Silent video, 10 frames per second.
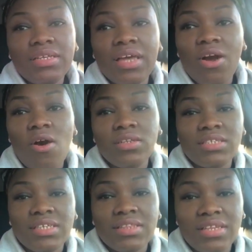They're
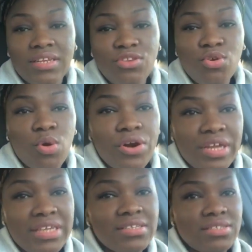calling it the
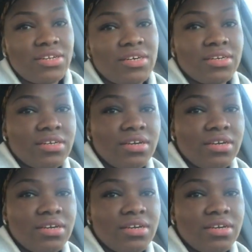nor'easter.